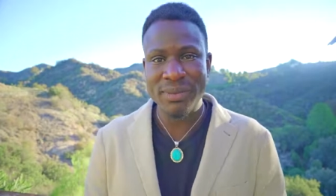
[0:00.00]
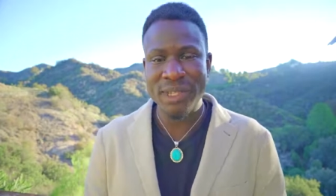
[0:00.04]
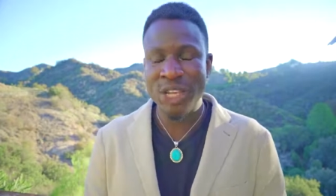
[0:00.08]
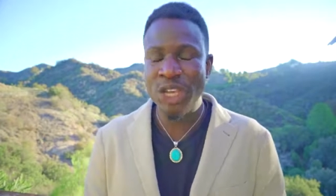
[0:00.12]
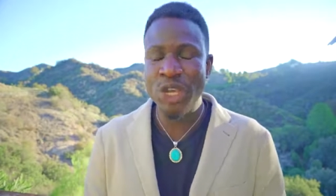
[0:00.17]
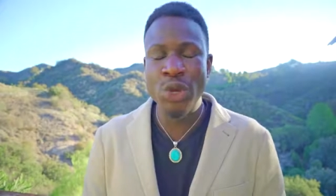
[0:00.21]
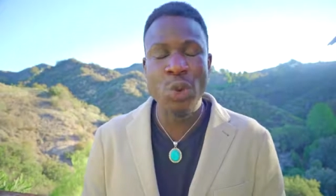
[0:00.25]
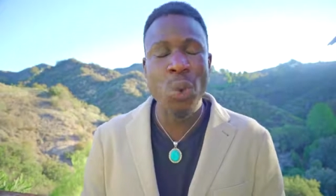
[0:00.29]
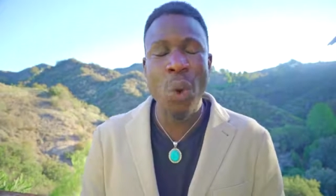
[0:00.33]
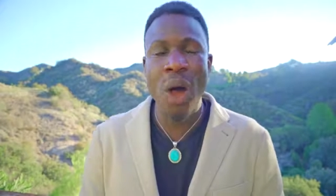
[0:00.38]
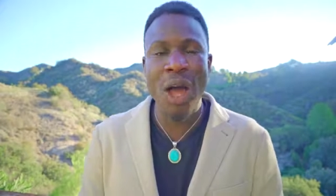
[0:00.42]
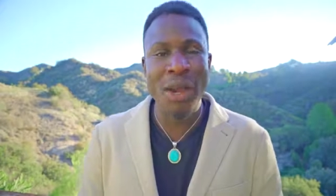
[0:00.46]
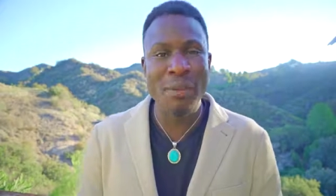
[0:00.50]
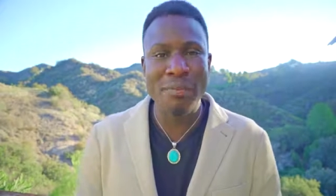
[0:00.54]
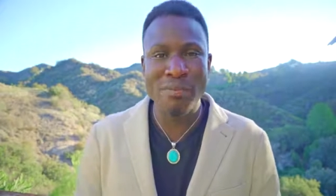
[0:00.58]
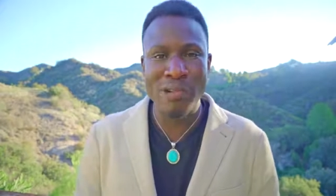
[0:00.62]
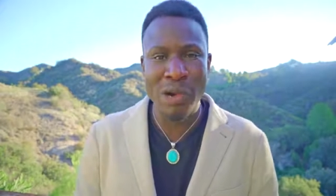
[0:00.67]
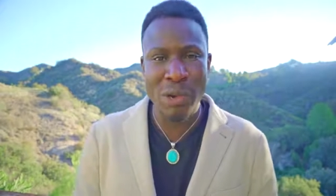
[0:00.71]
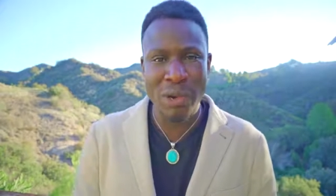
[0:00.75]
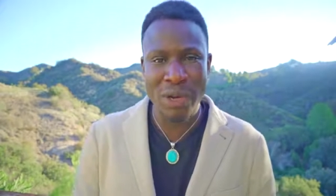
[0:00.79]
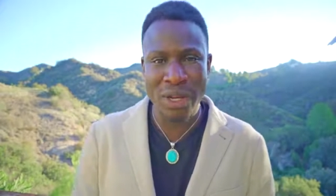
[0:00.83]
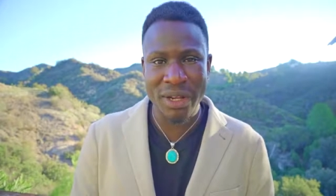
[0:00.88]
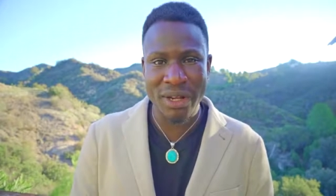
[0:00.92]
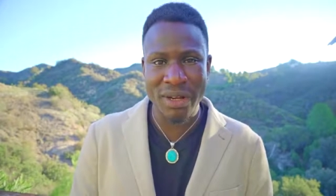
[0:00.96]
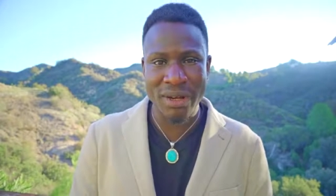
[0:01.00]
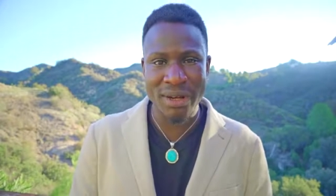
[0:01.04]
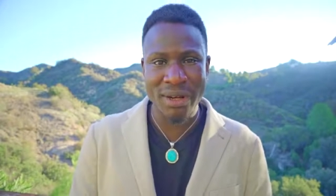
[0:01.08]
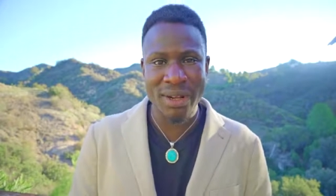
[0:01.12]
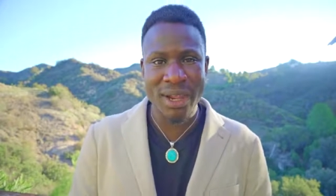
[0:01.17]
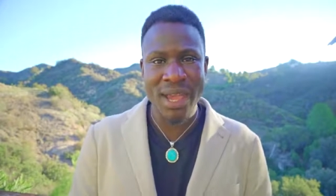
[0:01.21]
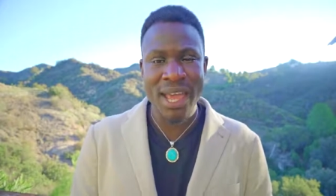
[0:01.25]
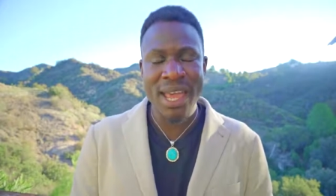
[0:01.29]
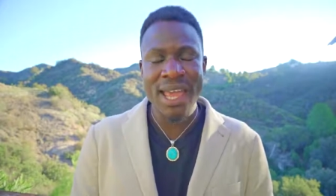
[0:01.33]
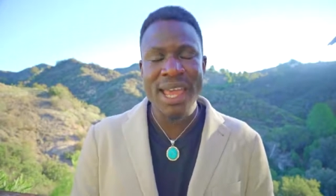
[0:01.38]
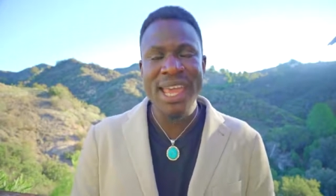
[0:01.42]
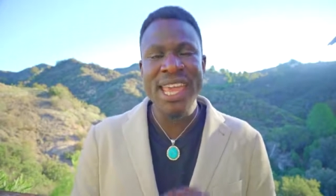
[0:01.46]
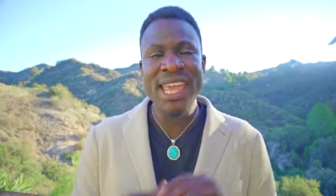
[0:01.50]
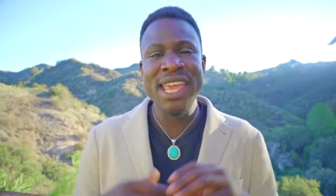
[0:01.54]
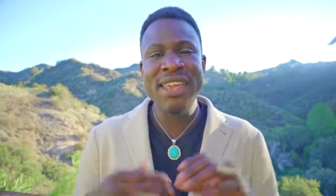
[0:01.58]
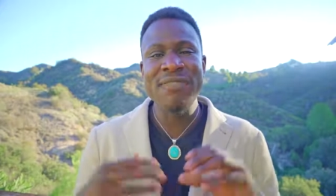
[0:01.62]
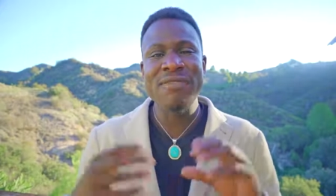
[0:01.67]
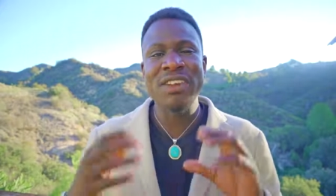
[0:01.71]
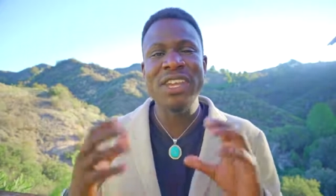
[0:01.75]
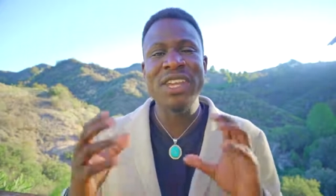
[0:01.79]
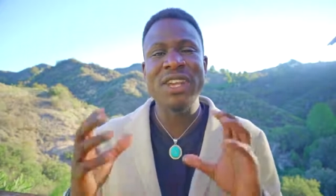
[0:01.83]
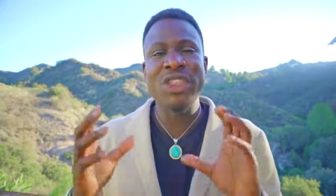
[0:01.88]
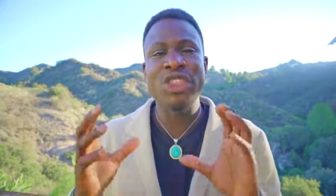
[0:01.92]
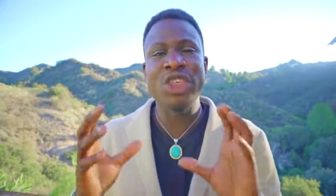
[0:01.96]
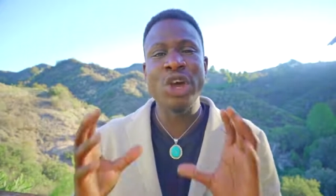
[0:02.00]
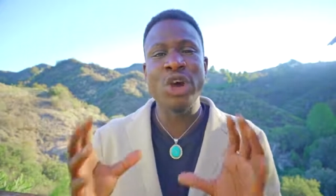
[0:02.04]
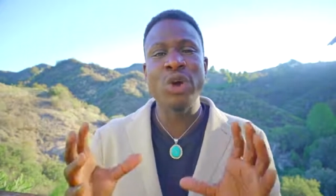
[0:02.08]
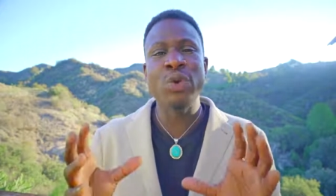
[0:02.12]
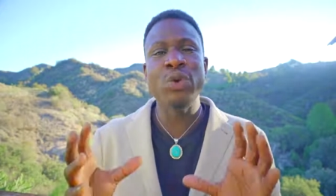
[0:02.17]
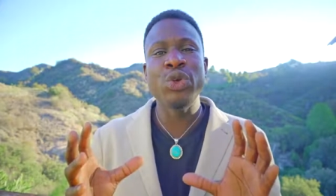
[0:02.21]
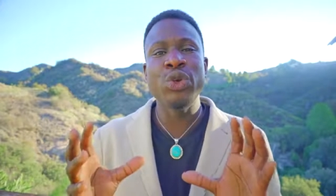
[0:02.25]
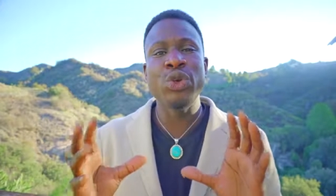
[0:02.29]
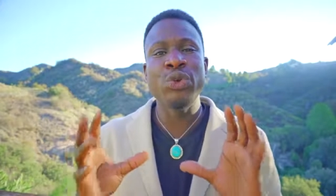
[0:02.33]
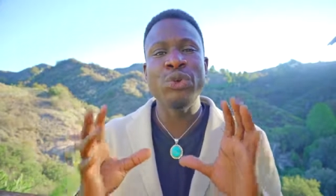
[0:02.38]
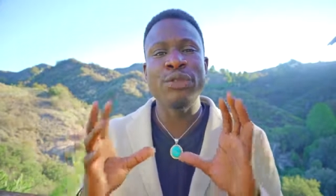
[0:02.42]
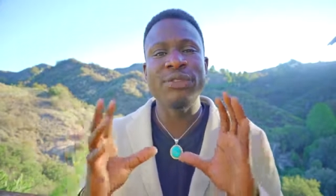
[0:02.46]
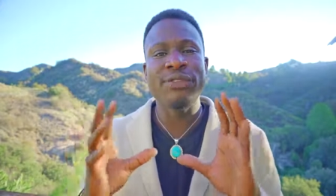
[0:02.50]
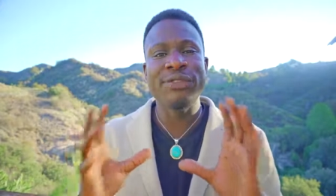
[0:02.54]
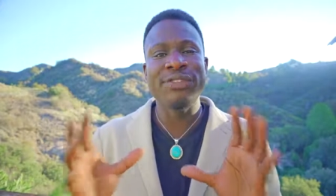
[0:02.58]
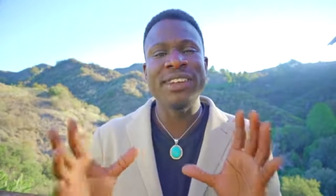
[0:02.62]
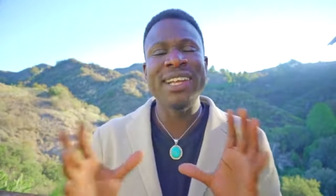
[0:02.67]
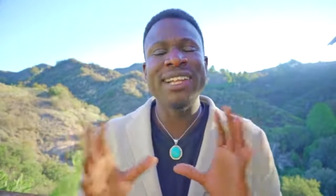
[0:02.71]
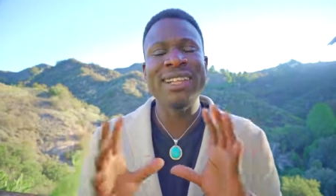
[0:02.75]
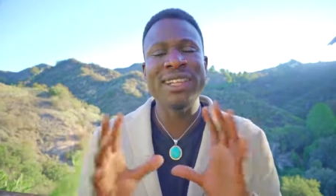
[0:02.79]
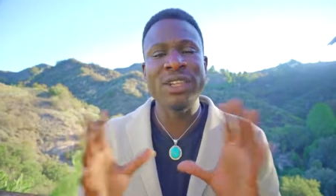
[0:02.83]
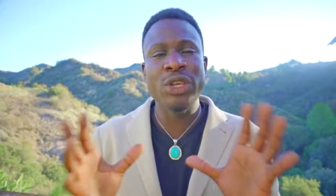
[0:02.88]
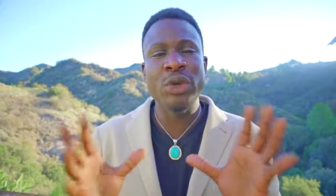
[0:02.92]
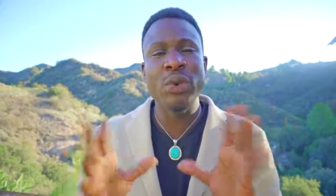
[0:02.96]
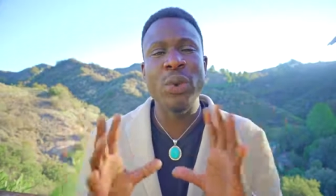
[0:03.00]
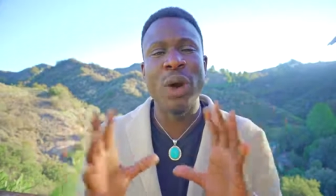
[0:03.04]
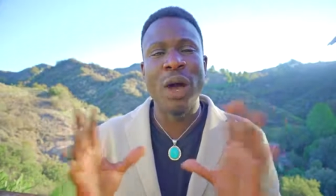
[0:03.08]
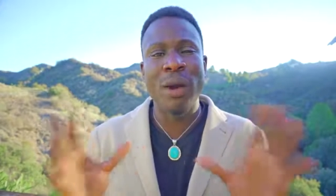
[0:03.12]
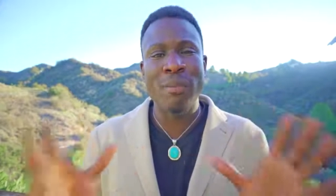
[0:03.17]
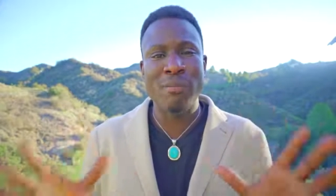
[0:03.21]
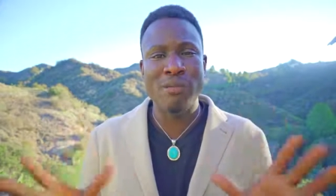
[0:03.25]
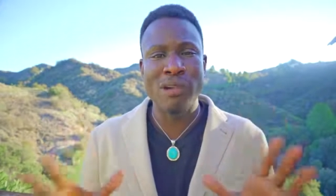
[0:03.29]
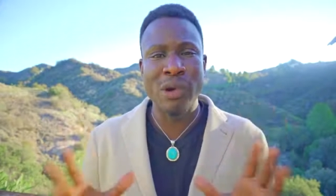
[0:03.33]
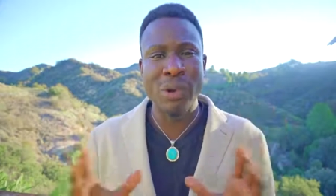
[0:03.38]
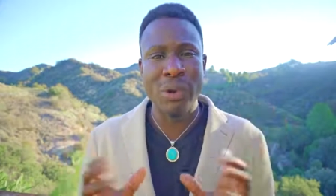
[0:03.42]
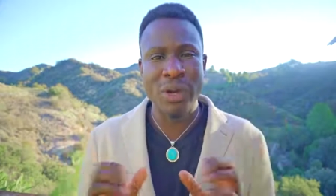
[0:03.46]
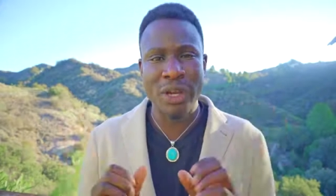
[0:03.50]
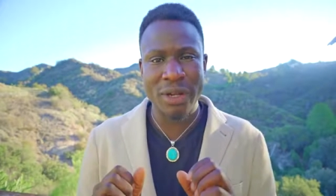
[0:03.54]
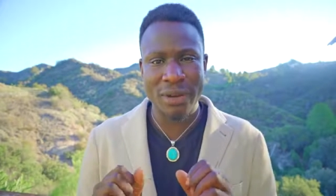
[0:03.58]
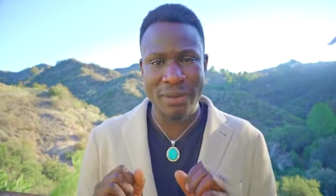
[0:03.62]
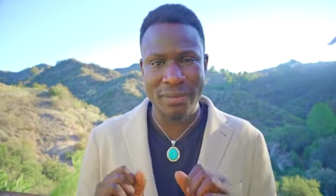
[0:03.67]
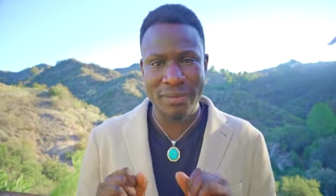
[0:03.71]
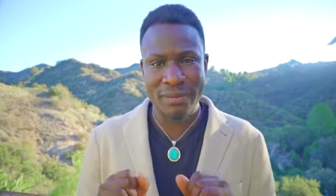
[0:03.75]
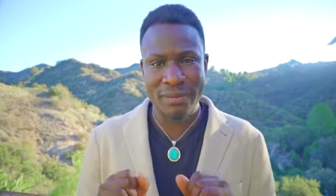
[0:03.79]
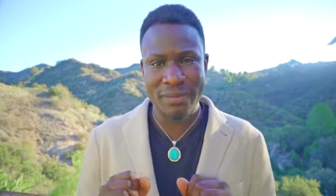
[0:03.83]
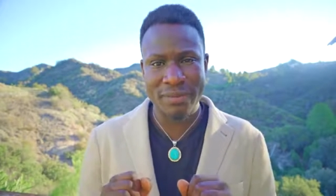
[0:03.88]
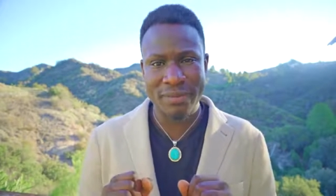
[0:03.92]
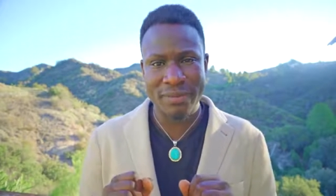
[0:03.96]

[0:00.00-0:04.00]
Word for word: You aren't broken, even though you feel you are broken.